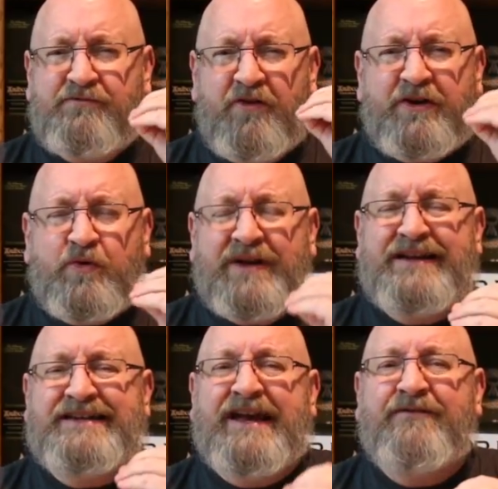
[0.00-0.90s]
very
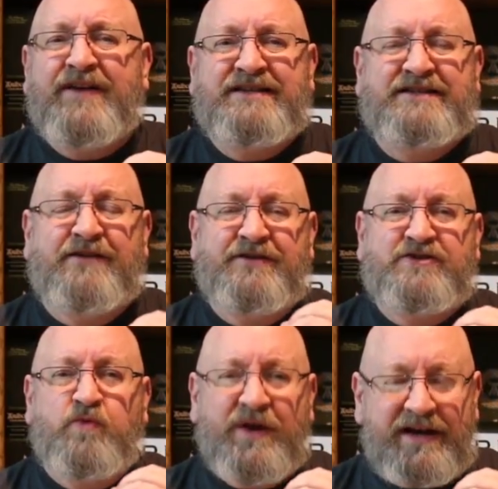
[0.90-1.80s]
quickly identifies itself as
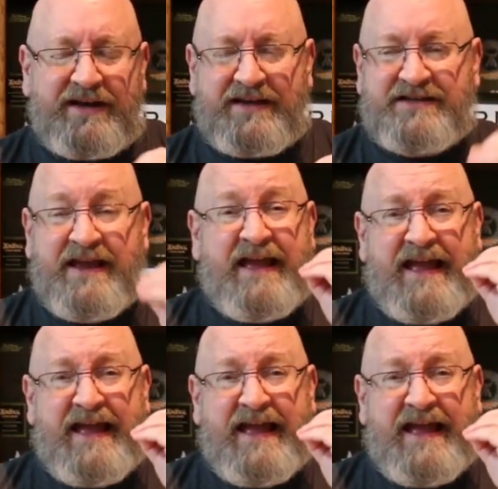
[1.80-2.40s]
to what it is,